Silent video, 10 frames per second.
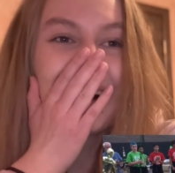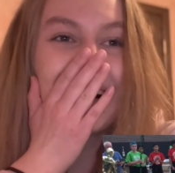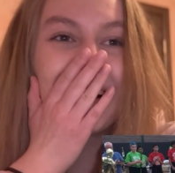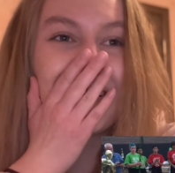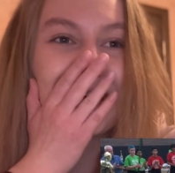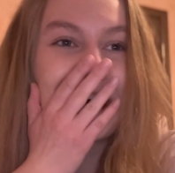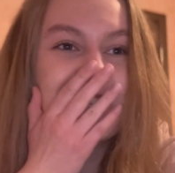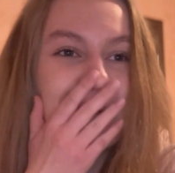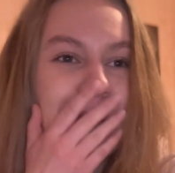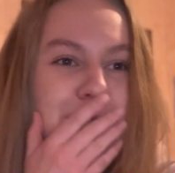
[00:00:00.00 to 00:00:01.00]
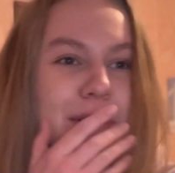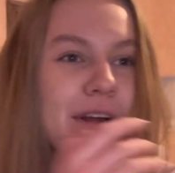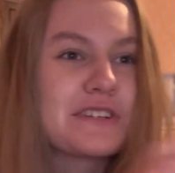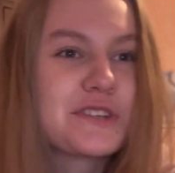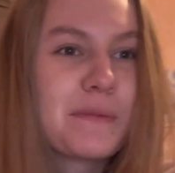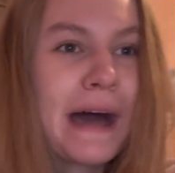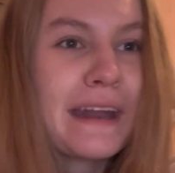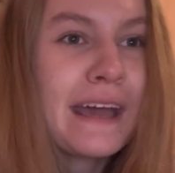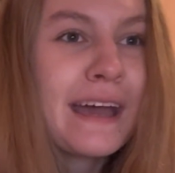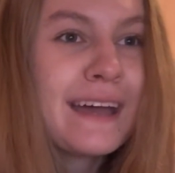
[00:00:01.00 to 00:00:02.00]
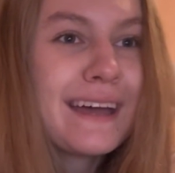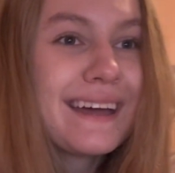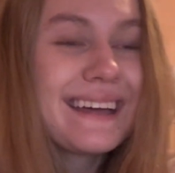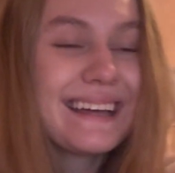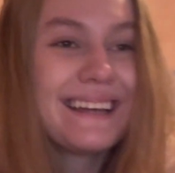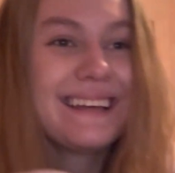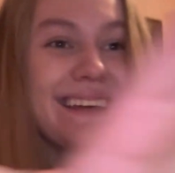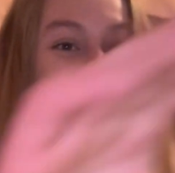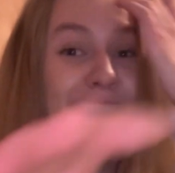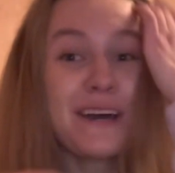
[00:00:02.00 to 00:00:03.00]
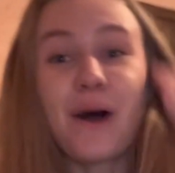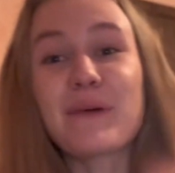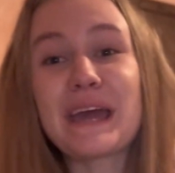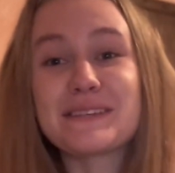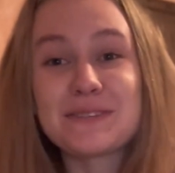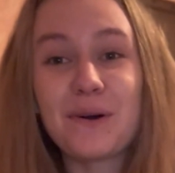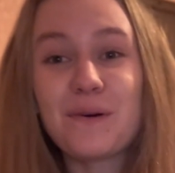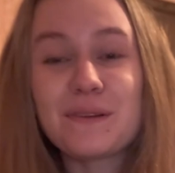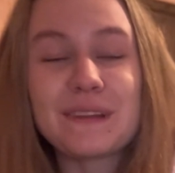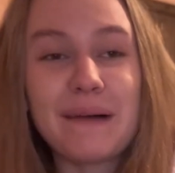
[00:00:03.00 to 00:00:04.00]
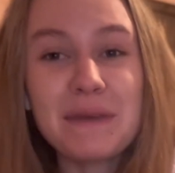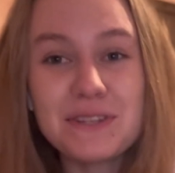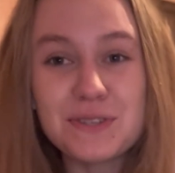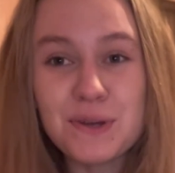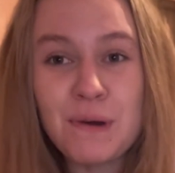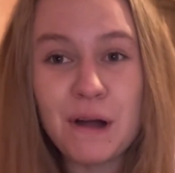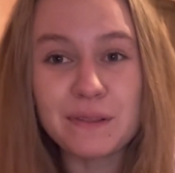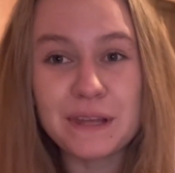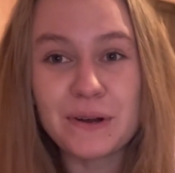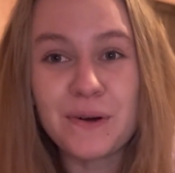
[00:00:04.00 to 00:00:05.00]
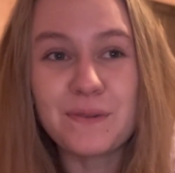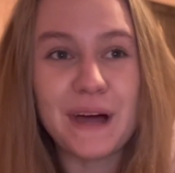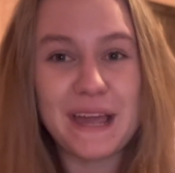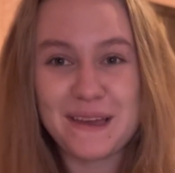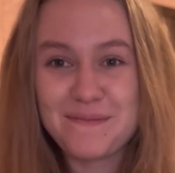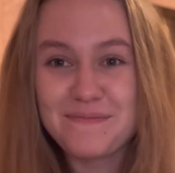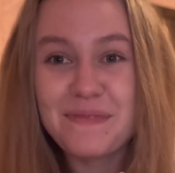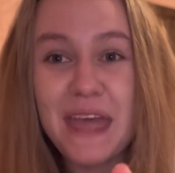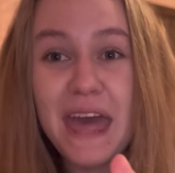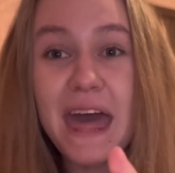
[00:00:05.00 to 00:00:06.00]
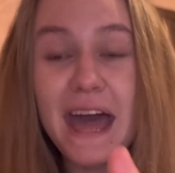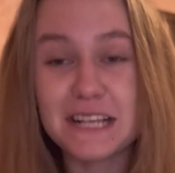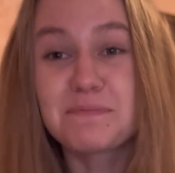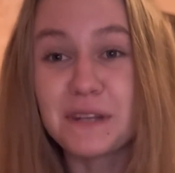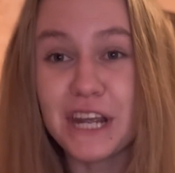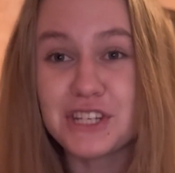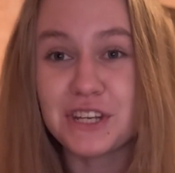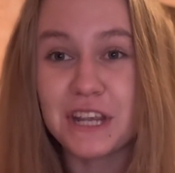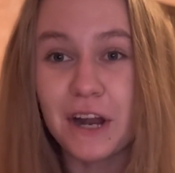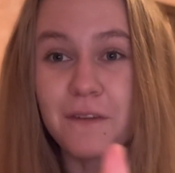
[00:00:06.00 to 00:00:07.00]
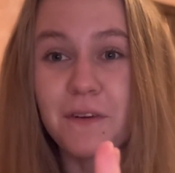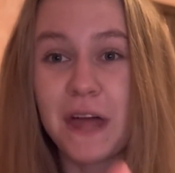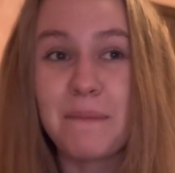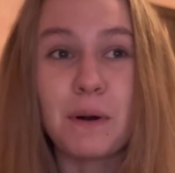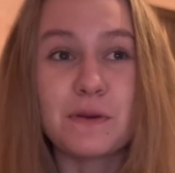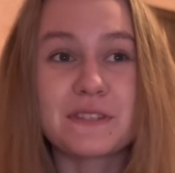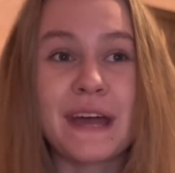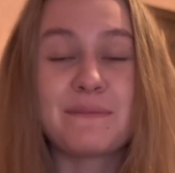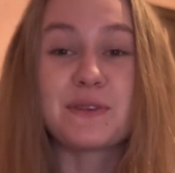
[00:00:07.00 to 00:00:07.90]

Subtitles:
Oh gosh, that makes me cringe so bad. Okay, so let me do a little like explanation here for that bow slam.